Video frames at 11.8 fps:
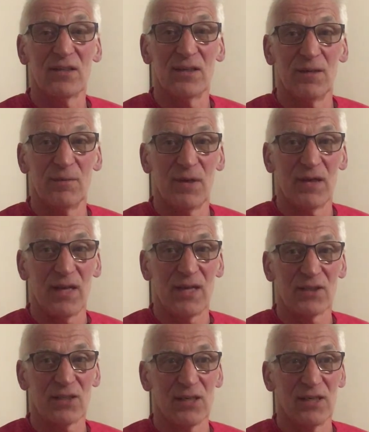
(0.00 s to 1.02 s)
Um, it
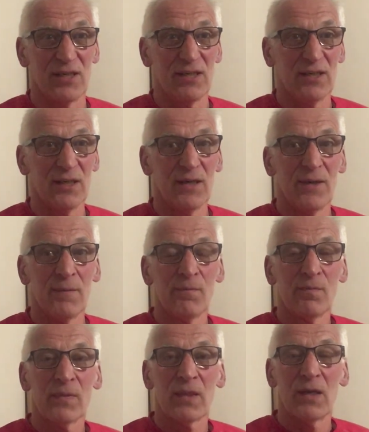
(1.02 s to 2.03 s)
actually
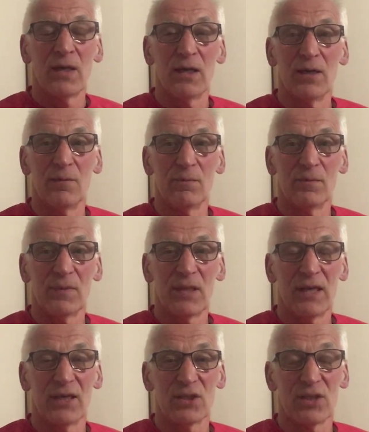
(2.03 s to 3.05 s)
um,
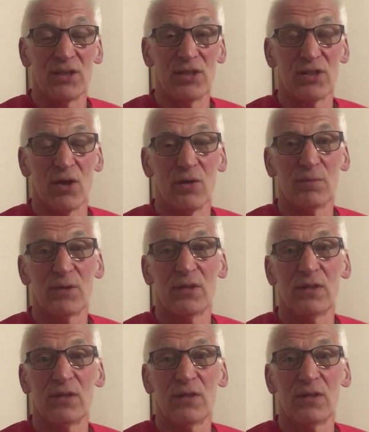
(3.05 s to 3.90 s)
actually stopped.